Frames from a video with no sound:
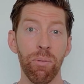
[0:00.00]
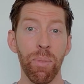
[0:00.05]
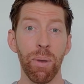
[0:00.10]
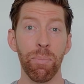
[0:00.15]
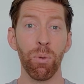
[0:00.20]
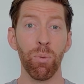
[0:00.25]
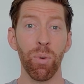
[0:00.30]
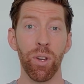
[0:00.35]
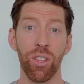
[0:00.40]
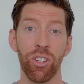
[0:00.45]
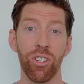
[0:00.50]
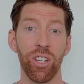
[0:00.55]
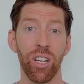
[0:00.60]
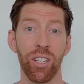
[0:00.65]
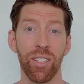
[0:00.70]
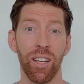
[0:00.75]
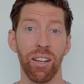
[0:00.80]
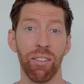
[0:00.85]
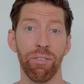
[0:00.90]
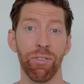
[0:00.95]
remember when the
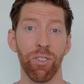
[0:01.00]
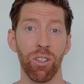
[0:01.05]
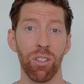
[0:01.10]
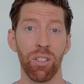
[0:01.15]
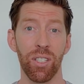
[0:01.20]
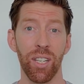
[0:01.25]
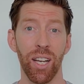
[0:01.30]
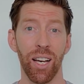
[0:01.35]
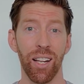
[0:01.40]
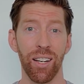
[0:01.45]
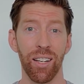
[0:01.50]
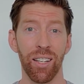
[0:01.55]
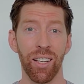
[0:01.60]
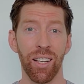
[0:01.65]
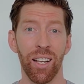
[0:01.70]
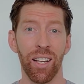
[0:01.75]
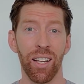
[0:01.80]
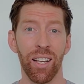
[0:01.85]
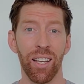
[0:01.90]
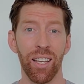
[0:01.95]
shutdown first started.
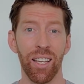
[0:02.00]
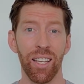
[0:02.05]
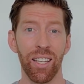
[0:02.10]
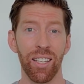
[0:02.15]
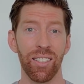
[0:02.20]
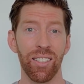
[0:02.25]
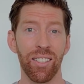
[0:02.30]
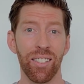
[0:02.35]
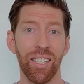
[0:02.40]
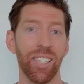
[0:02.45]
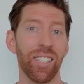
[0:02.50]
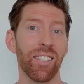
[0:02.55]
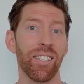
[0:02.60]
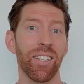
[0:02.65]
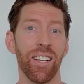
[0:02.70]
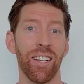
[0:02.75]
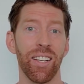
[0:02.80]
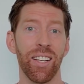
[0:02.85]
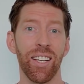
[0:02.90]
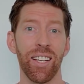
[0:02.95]
In
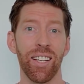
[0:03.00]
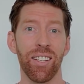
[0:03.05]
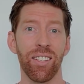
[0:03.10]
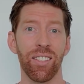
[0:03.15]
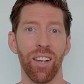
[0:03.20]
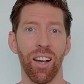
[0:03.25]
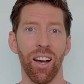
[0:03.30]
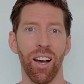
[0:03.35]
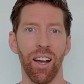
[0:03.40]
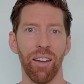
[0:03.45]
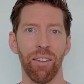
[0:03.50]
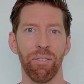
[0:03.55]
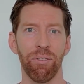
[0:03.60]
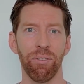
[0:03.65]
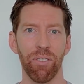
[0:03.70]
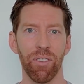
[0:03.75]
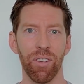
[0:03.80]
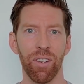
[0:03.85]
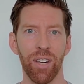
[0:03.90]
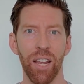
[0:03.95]
16 years,
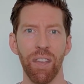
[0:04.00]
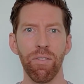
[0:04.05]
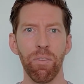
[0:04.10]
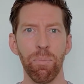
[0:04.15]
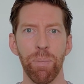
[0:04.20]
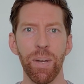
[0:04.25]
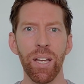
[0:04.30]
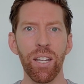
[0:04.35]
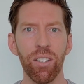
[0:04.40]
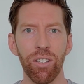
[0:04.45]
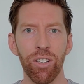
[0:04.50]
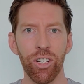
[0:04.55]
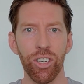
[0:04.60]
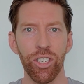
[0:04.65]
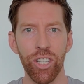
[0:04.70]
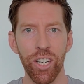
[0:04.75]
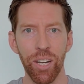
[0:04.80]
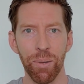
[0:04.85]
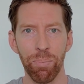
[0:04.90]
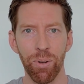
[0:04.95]
I've never been on a
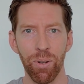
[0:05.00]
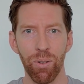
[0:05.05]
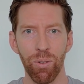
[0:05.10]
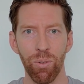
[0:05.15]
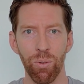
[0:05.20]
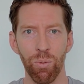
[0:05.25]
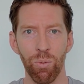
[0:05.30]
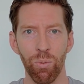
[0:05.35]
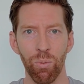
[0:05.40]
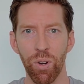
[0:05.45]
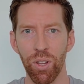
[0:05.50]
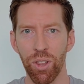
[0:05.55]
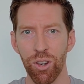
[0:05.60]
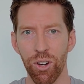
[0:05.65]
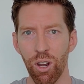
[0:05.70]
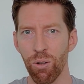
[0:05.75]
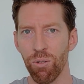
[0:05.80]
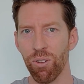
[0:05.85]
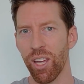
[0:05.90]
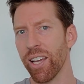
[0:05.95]
ship with
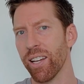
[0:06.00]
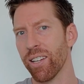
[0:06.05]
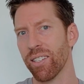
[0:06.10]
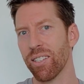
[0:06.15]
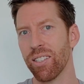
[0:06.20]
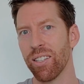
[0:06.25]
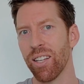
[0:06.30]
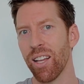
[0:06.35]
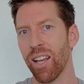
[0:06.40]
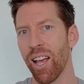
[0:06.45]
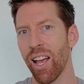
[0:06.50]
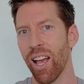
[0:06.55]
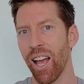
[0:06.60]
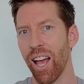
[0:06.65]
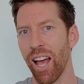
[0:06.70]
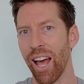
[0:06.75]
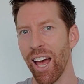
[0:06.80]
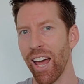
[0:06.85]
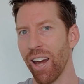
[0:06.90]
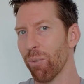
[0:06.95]
no guests,
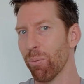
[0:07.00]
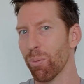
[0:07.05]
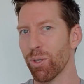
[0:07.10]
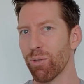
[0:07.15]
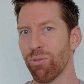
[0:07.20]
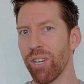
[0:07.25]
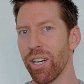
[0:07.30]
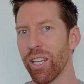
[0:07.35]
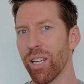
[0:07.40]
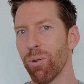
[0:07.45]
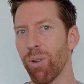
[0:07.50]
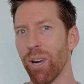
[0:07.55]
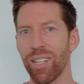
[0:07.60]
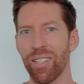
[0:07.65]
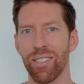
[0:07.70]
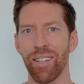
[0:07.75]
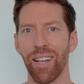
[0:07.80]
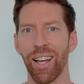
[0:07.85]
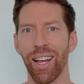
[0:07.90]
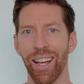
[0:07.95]
and it was really quite
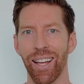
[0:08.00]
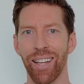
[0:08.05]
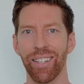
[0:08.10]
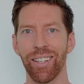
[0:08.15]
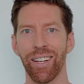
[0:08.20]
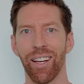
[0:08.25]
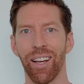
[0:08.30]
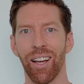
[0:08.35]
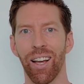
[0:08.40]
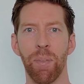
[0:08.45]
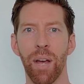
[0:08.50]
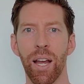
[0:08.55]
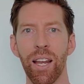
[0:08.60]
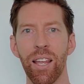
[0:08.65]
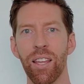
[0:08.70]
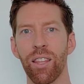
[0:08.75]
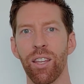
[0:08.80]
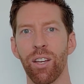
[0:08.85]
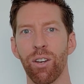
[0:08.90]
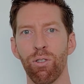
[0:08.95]
sad.
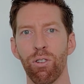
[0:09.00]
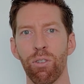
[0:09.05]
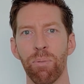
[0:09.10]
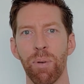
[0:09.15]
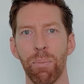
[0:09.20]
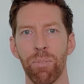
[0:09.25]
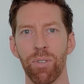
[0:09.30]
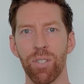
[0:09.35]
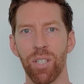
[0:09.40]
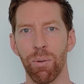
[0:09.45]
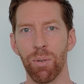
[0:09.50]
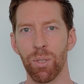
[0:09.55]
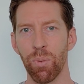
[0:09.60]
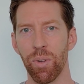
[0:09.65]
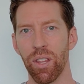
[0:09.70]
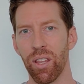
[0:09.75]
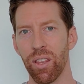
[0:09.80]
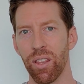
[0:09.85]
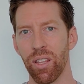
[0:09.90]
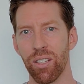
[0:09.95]
Many of the crew members I was
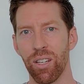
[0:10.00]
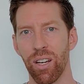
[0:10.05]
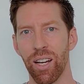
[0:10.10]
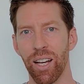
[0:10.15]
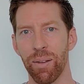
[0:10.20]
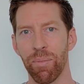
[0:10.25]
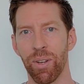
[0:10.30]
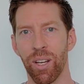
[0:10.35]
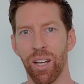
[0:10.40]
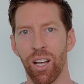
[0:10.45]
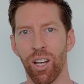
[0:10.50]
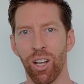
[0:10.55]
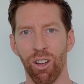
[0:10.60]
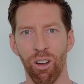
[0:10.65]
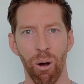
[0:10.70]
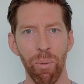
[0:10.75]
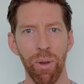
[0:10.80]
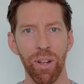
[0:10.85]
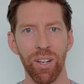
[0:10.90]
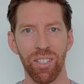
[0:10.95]
with at the time
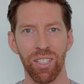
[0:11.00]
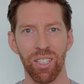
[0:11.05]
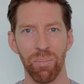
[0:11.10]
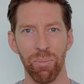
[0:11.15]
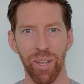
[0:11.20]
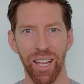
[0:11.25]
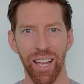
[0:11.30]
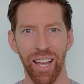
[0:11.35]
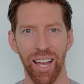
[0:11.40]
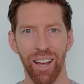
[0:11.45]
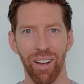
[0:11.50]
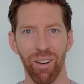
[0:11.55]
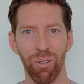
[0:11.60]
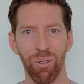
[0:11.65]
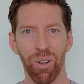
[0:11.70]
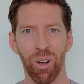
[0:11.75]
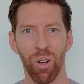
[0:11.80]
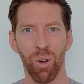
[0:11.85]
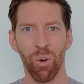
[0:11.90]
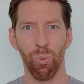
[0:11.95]
commented to me
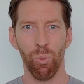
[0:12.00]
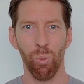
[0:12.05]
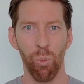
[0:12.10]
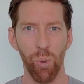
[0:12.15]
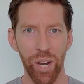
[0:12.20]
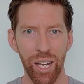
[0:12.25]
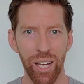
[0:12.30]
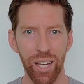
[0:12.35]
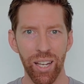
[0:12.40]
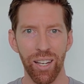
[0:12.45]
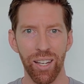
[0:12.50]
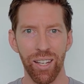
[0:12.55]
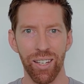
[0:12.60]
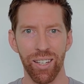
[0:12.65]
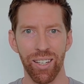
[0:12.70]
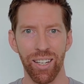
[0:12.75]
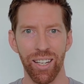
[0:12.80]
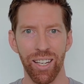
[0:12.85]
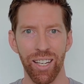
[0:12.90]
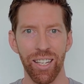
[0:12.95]
how
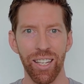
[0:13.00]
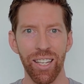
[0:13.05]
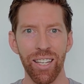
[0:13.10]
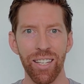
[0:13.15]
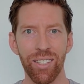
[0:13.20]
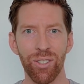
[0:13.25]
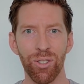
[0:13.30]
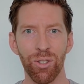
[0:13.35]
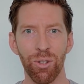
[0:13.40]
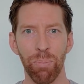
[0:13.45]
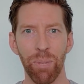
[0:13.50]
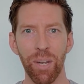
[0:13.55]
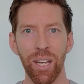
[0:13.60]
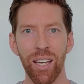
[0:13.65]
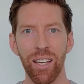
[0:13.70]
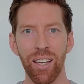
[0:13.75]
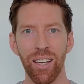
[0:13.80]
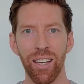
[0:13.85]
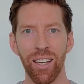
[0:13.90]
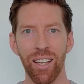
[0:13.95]
weird it is to
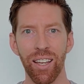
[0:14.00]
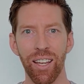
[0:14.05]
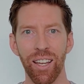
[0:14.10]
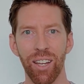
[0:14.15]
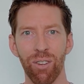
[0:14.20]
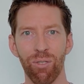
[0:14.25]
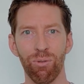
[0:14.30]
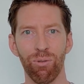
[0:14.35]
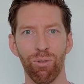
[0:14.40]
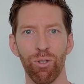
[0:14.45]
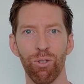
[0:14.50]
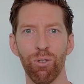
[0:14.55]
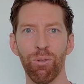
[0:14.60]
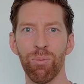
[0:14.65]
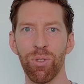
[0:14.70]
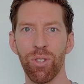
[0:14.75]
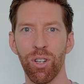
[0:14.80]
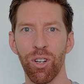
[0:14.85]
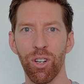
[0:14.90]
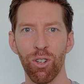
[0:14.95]
be in
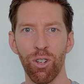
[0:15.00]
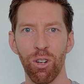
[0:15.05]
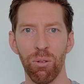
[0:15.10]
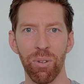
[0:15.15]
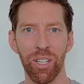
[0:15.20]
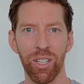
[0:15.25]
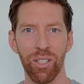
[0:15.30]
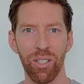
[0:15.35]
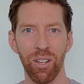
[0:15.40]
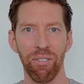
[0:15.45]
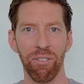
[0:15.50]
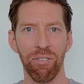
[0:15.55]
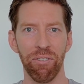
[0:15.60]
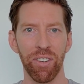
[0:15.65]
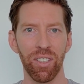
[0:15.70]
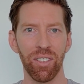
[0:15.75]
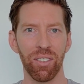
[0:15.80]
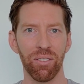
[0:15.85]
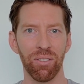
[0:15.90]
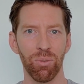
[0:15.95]
rooms that are normally so
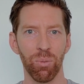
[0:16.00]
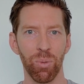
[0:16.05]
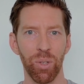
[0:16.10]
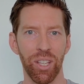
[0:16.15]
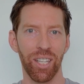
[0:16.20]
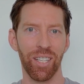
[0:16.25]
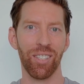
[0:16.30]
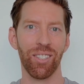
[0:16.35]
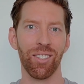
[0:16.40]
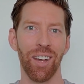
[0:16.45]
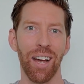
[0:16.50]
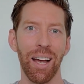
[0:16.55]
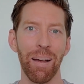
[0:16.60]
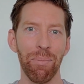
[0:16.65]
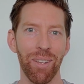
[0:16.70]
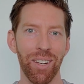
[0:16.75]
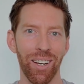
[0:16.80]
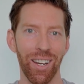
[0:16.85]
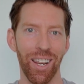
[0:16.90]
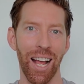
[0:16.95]
filled with
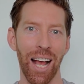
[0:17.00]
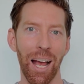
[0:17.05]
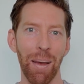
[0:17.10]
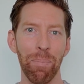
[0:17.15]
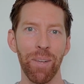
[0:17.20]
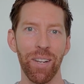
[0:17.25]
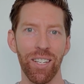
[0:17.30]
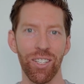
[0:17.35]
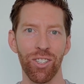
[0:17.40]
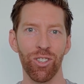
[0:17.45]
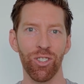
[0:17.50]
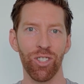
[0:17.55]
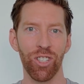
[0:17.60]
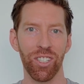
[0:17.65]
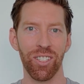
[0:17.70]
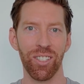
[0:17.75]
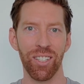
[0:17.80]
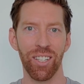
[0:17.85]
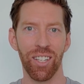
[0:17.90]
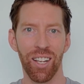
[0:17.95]
excitement and happiness
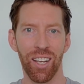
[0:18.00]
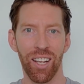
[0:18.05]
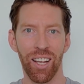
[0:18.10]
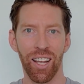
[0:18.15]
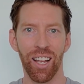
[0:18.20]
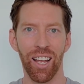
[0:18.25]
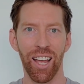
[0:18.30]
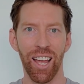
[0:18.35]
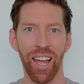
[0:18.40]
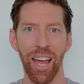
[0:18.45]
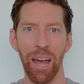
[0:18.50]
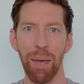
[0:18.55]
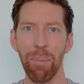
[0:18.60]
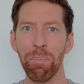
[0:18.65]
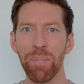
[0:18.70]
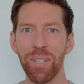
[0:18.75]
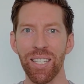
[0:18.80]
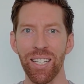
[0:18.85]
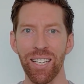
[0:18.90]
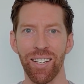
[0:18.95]
just
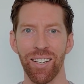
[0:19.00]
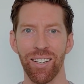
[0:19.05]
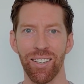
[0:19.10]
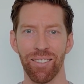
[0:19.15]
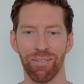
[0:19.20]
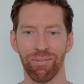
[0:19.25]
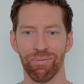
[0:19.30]
empty.